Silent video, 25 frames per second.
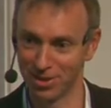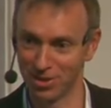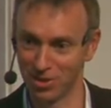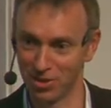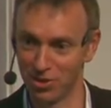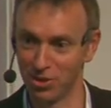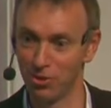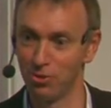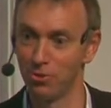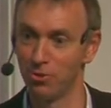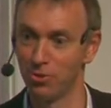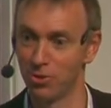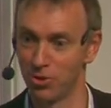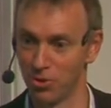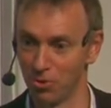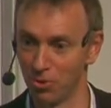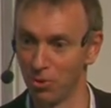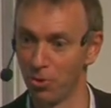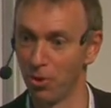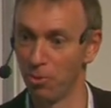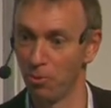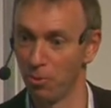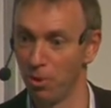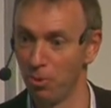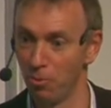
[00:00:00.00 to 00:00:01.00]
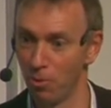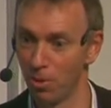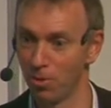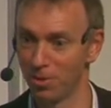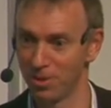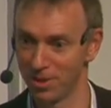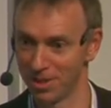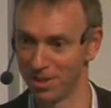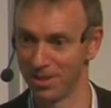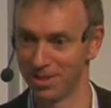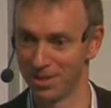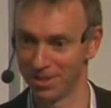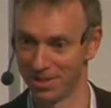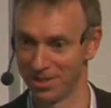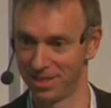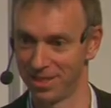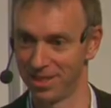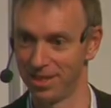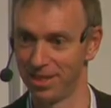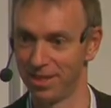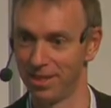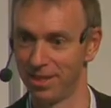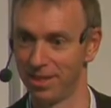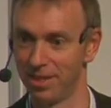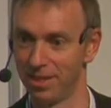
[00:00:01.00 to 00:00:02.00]
as usual that we wanted to
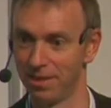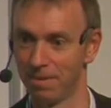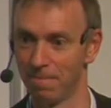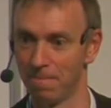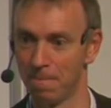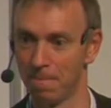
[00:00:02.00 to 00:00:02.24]
see